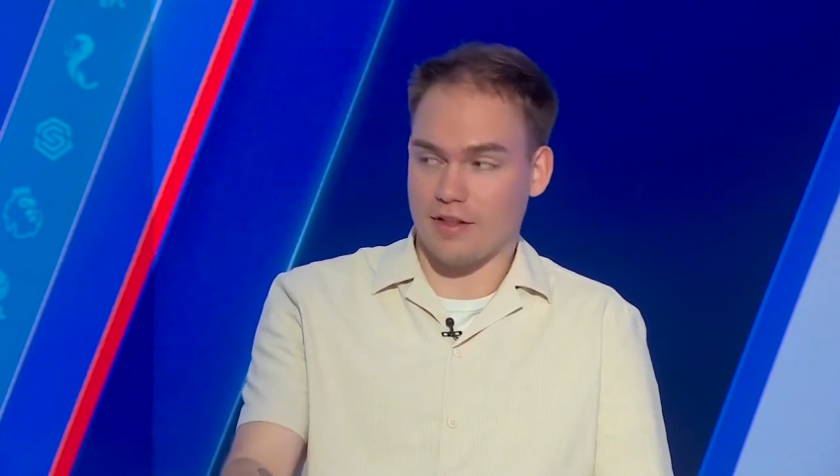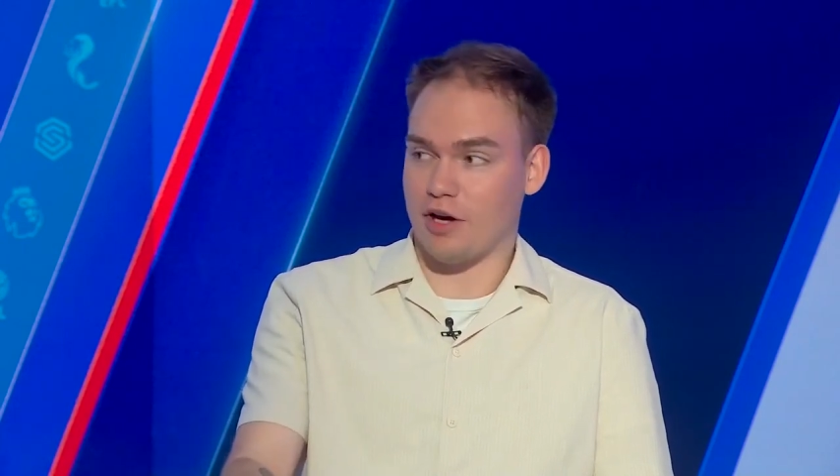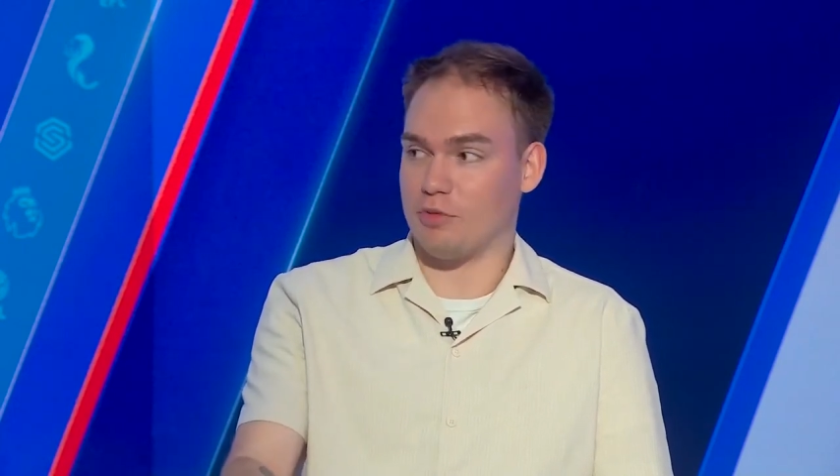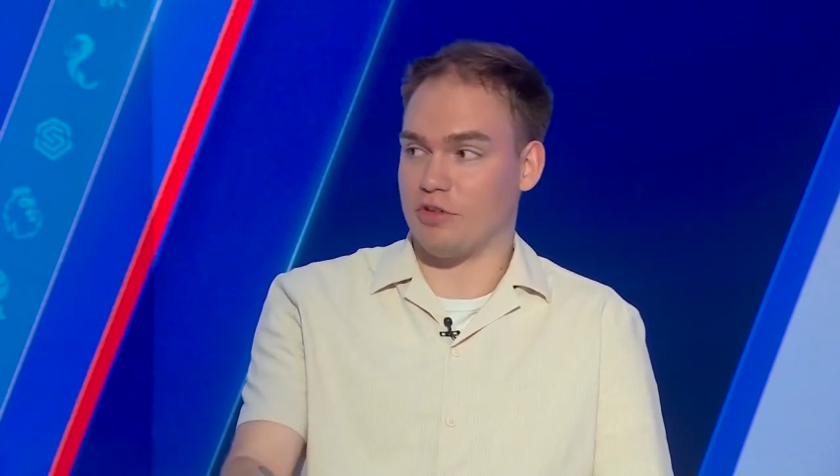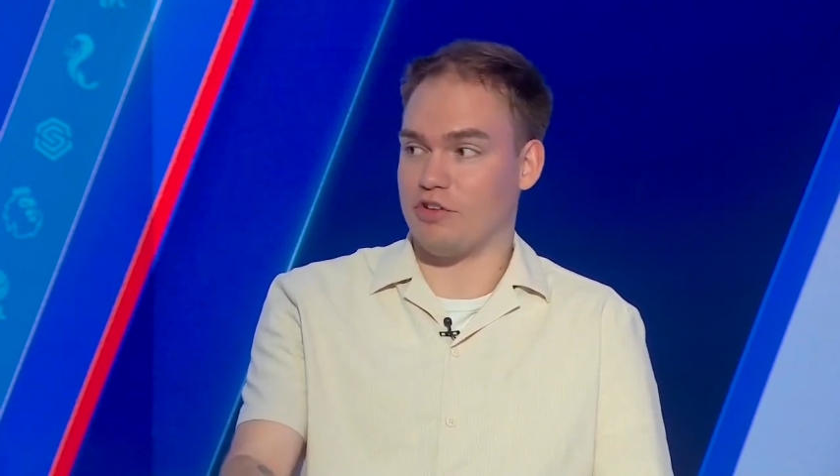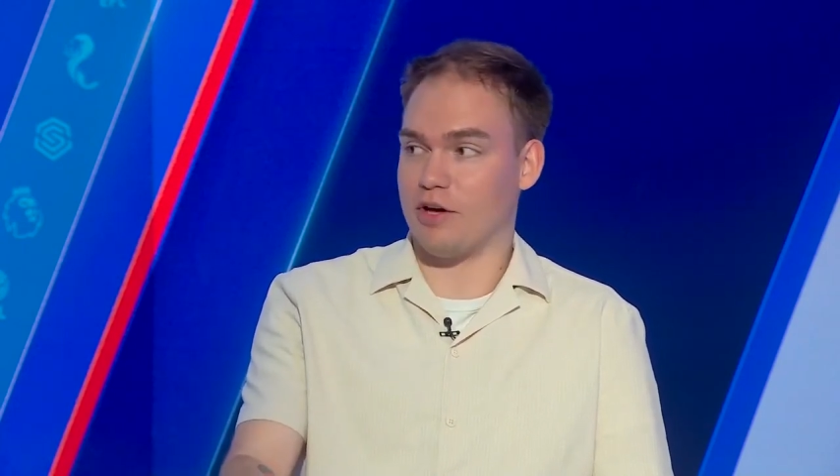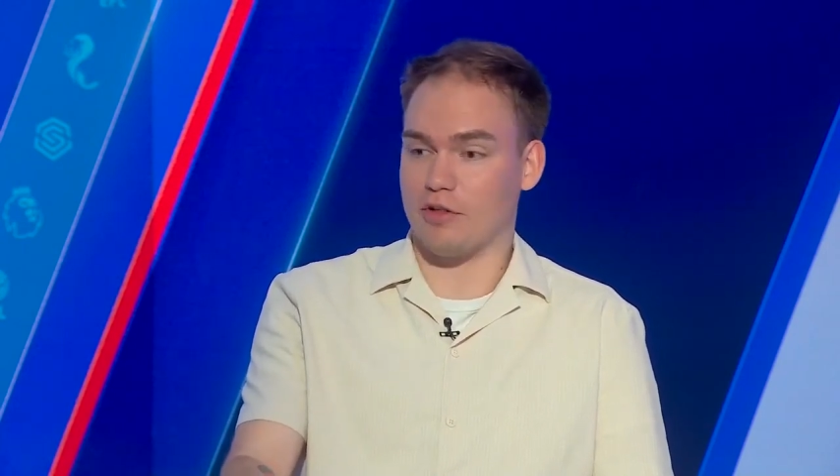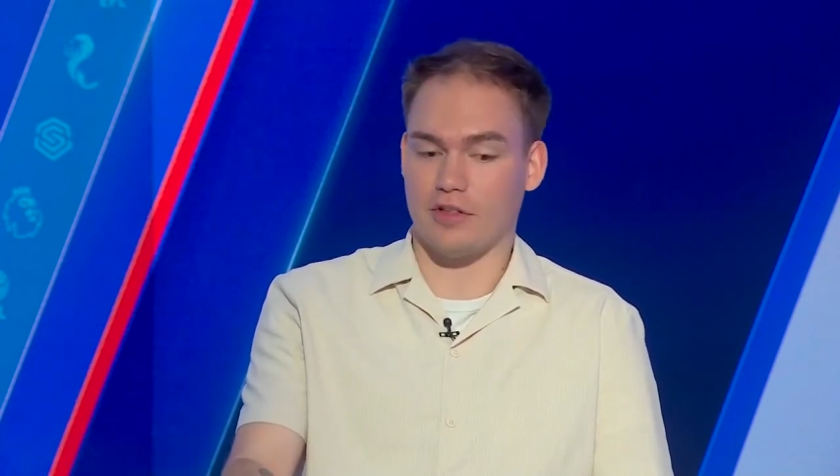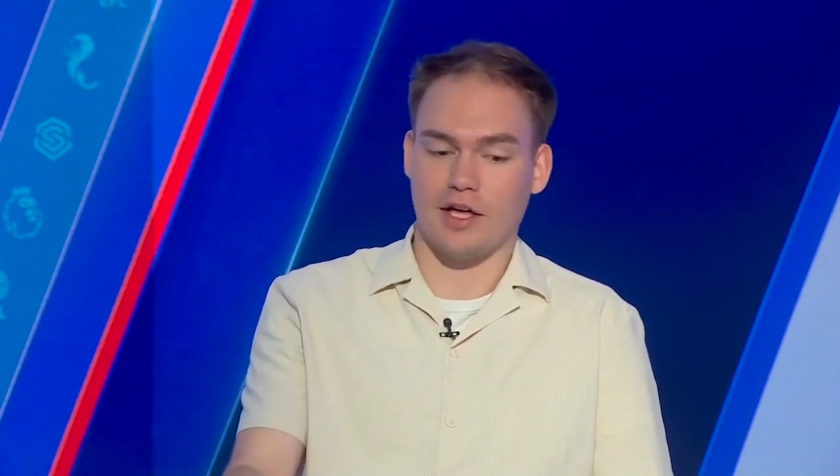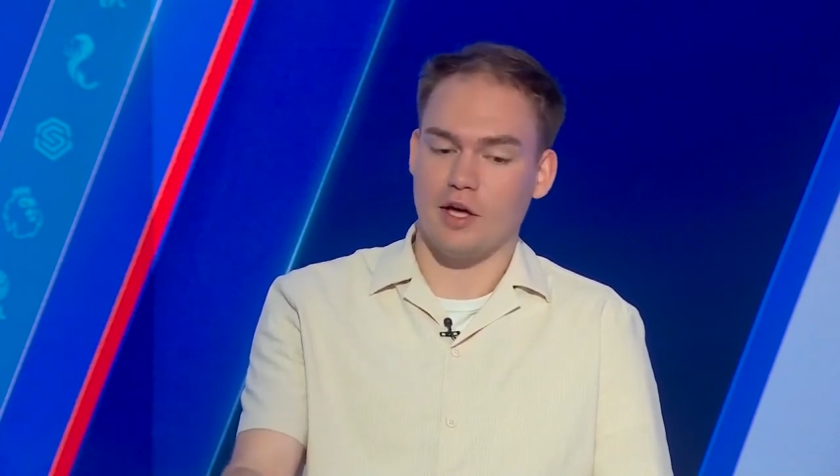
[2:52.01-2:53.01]
at home to
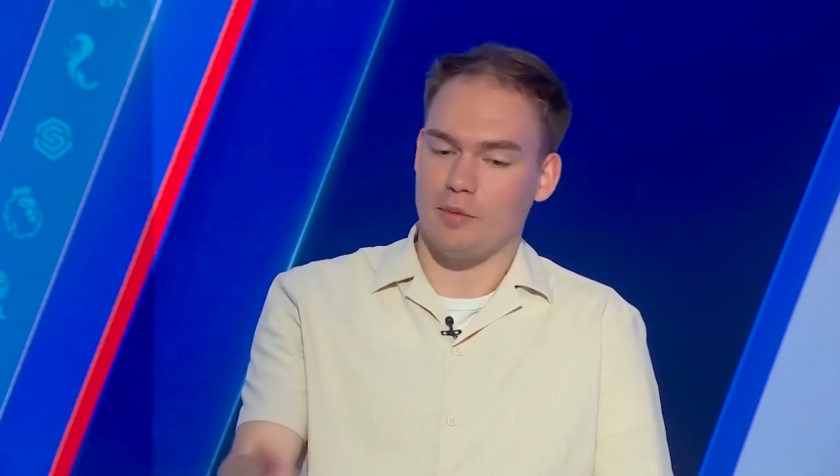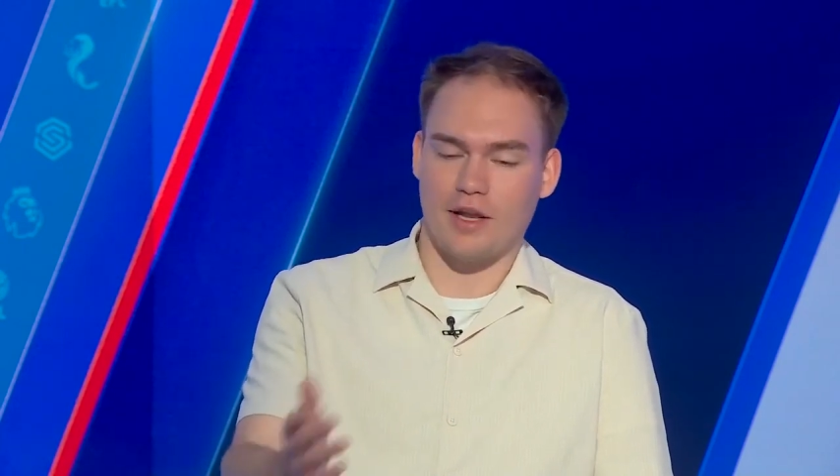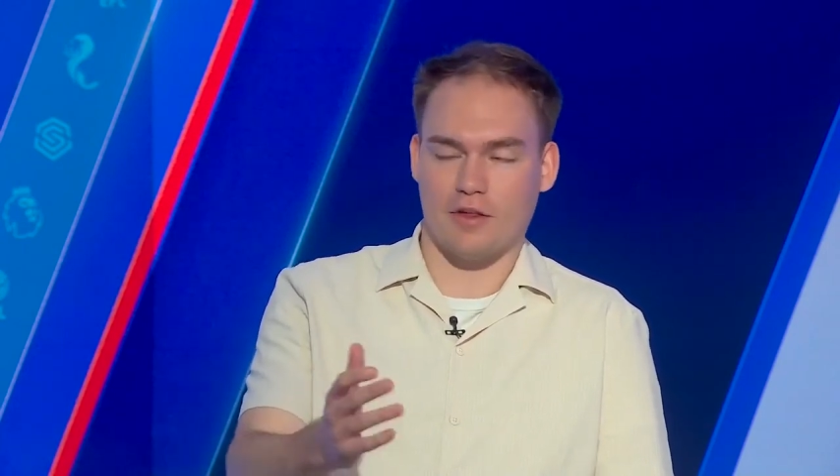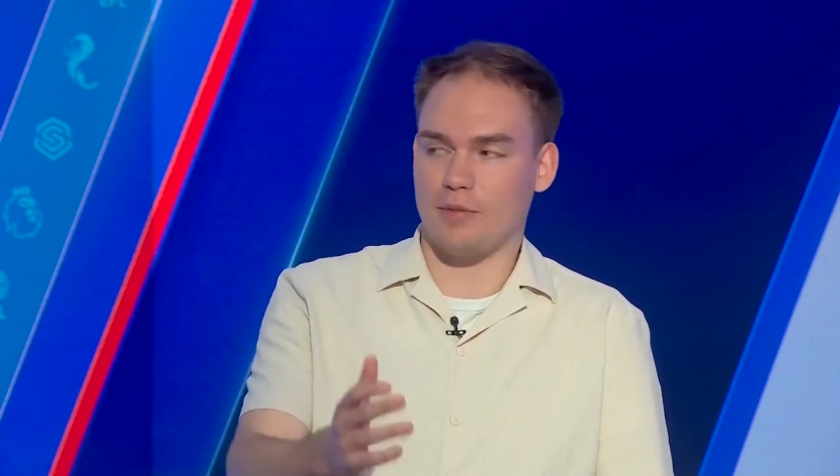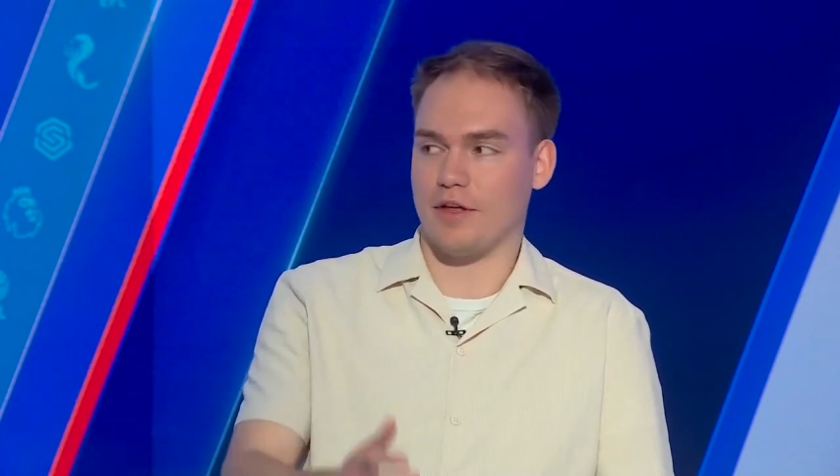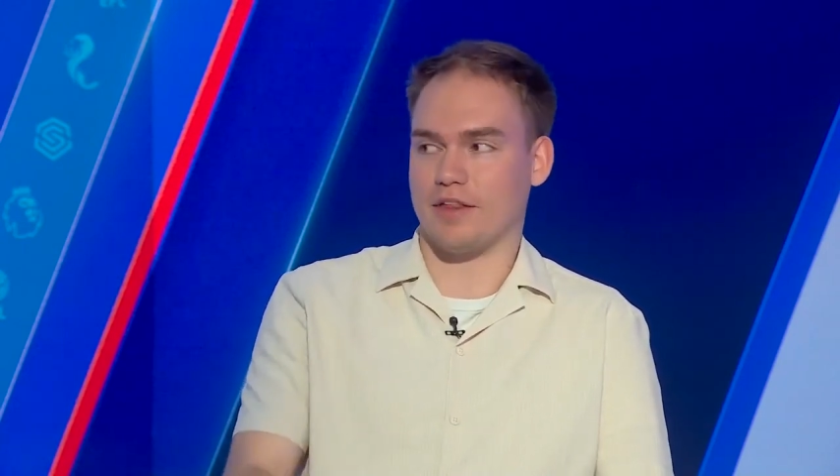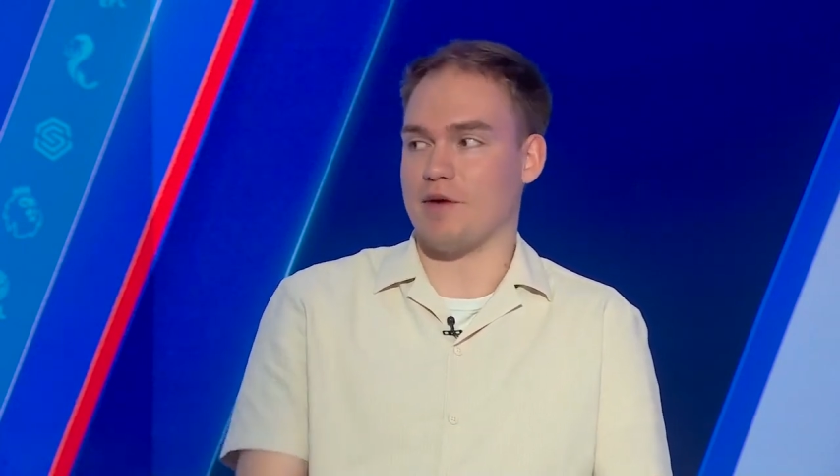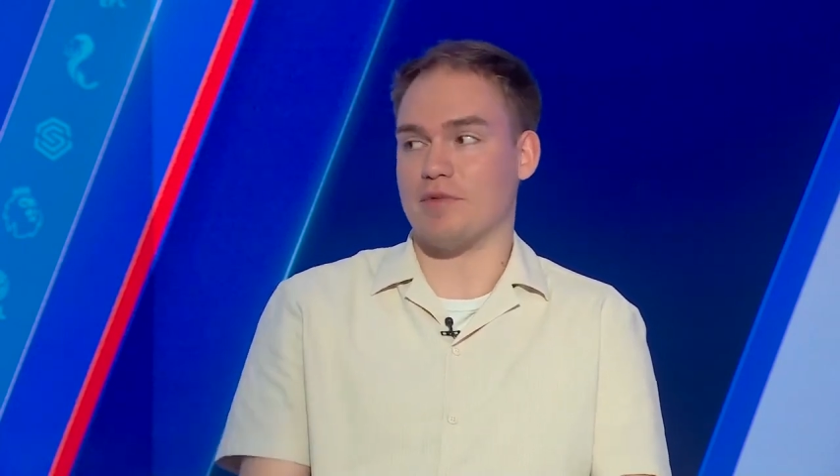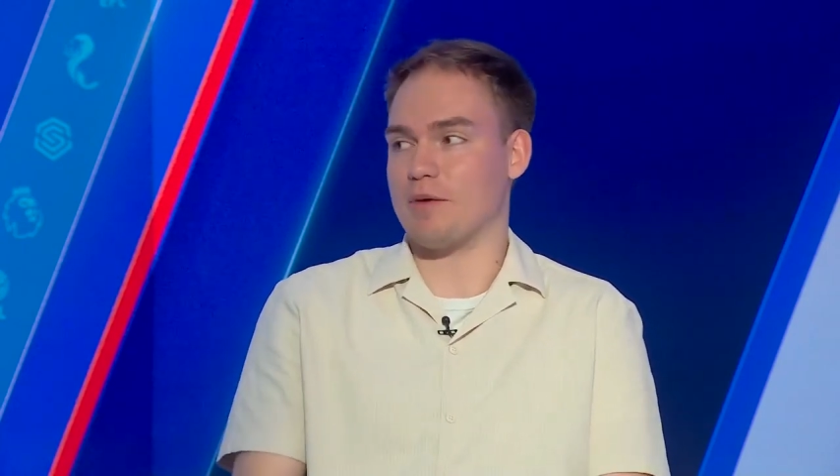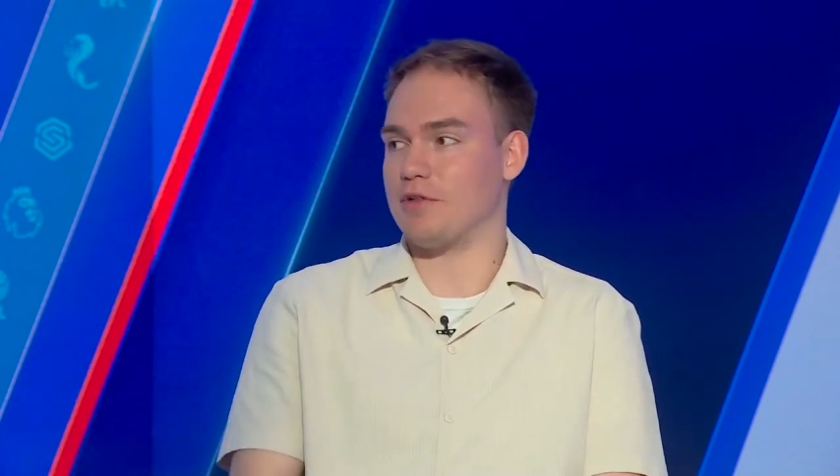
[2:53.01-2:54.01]
Chelsea. But that Spurs
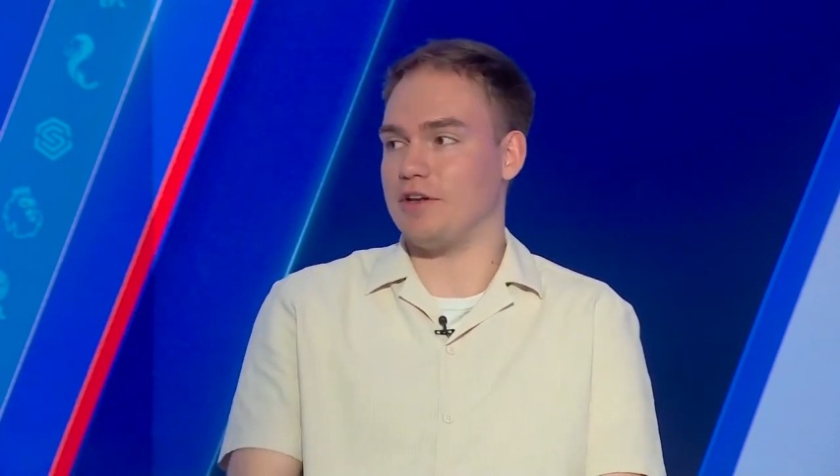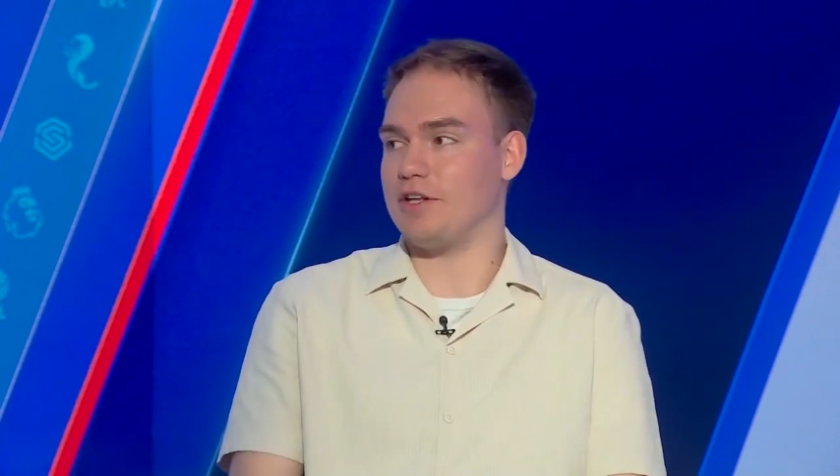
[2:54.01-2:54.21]
game is absolutely